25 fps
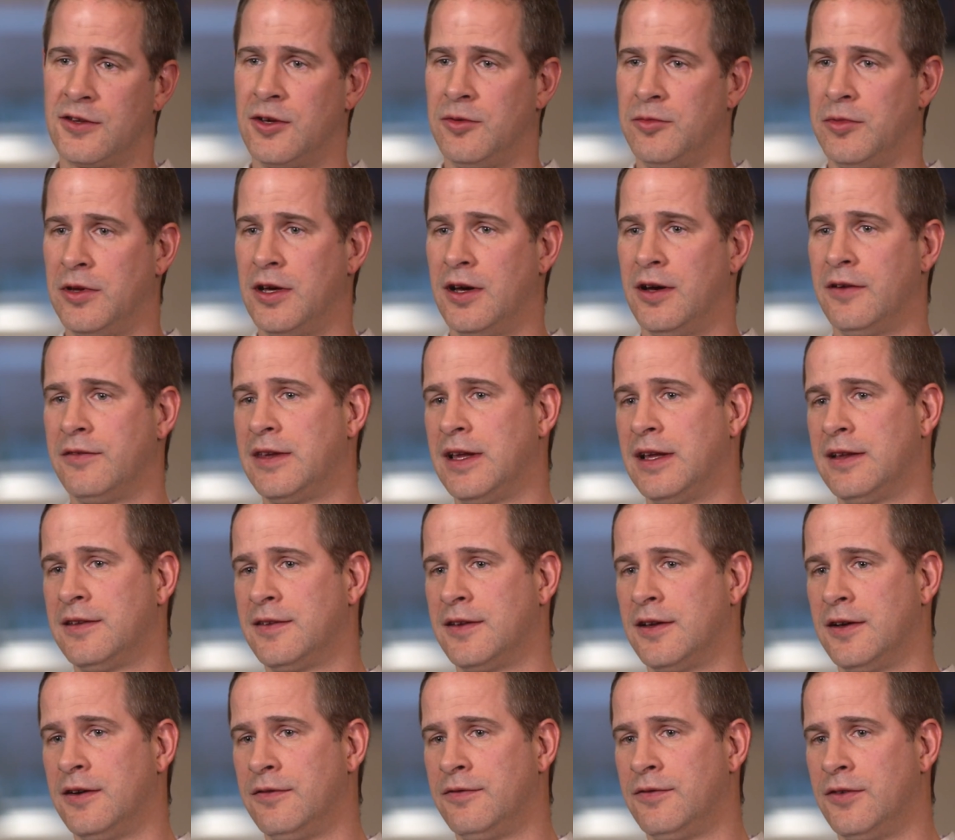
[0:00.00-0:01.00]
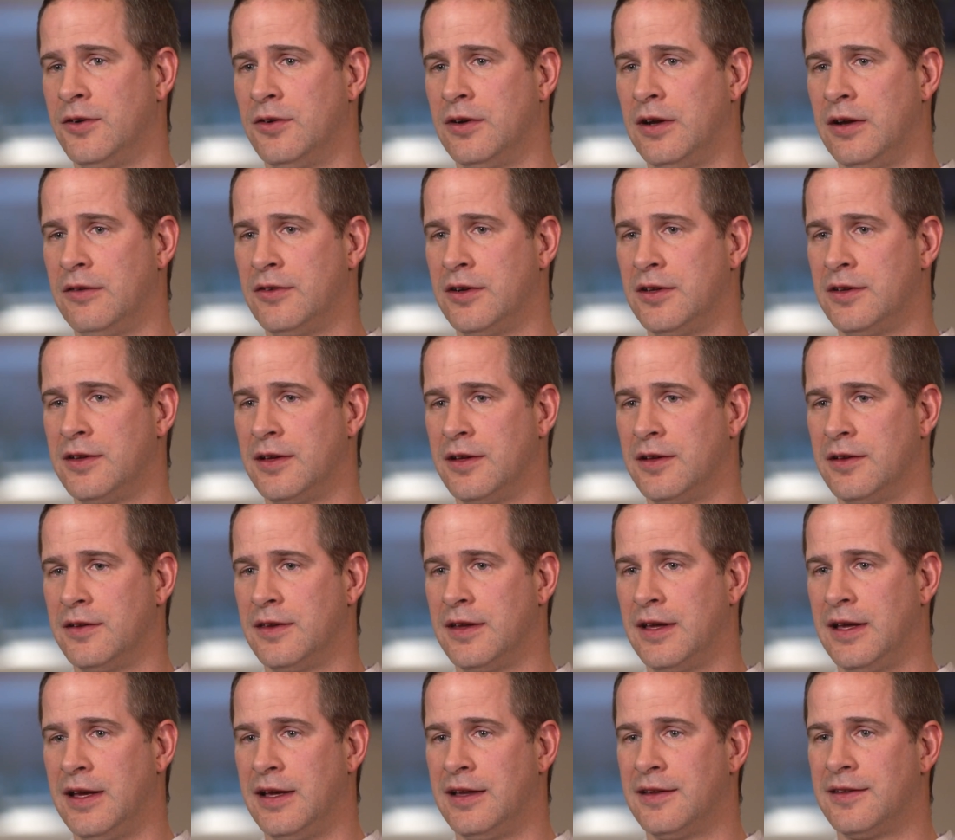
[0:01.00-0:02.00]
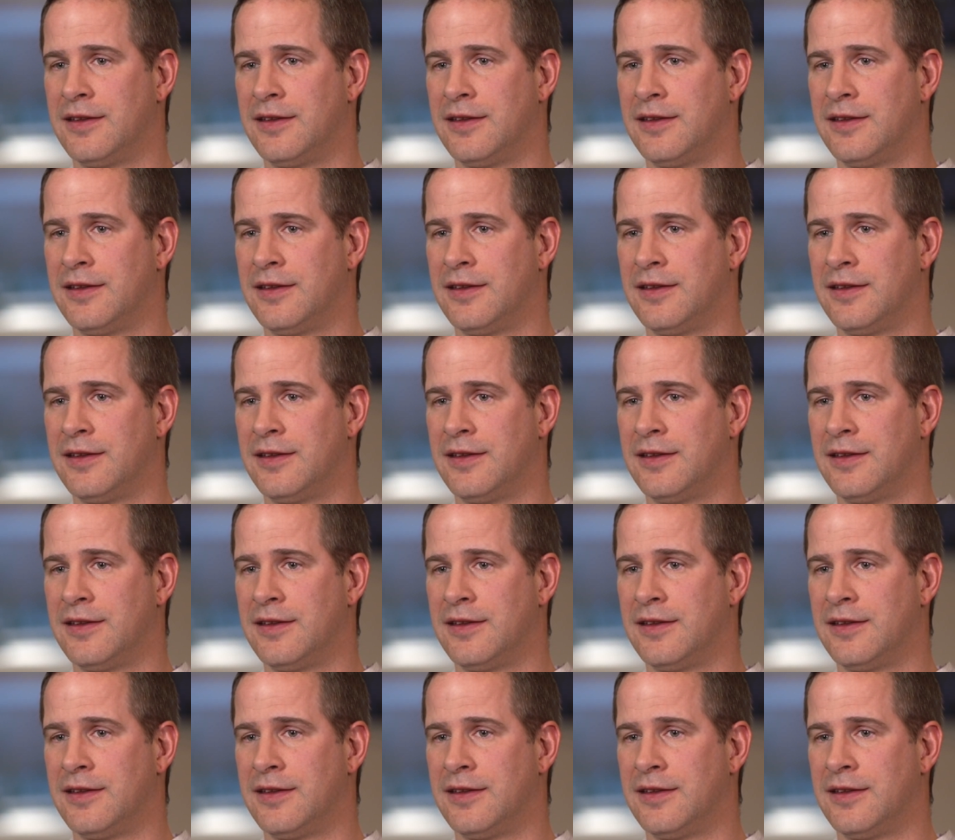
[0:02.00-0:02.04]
coming off that cell phone every single day.